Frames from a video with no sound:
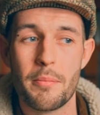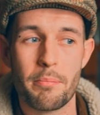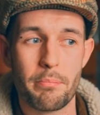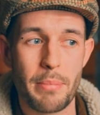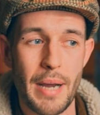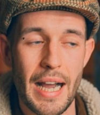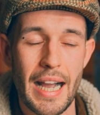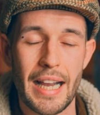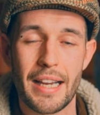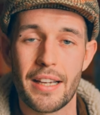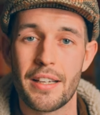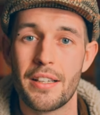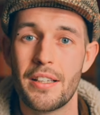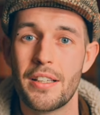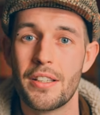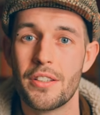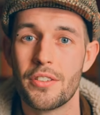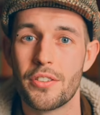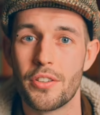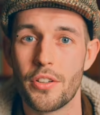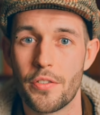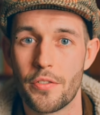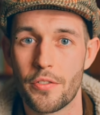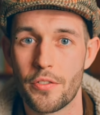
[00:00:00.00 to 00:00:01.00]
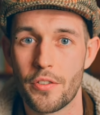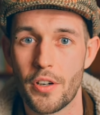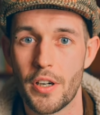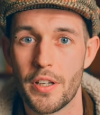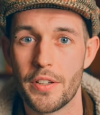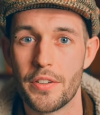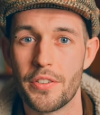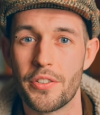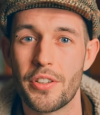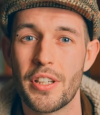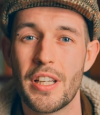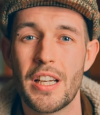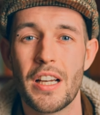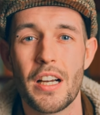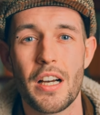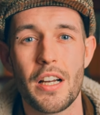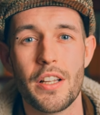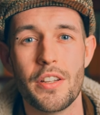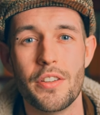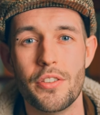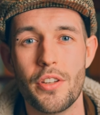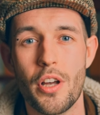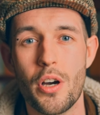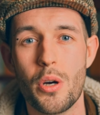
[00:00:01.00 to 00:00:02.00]
back to front
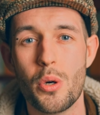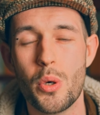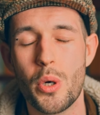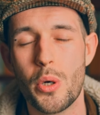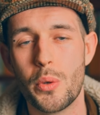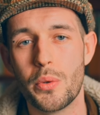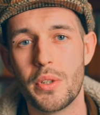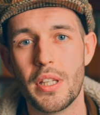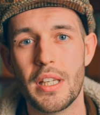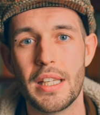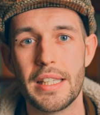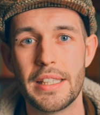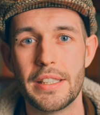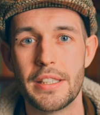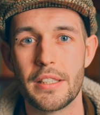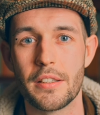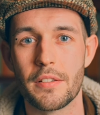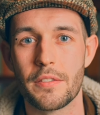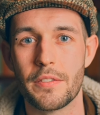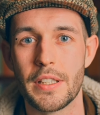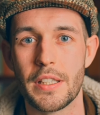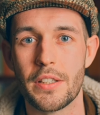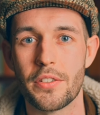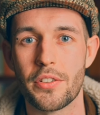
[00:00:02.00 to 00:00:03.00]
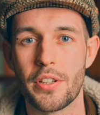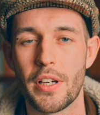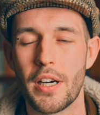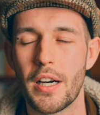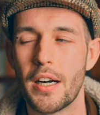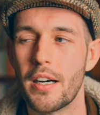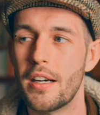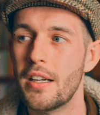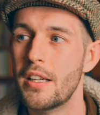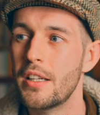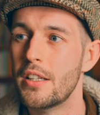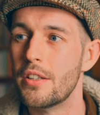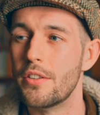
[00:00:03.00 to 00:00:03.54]
and know who the leading figures are,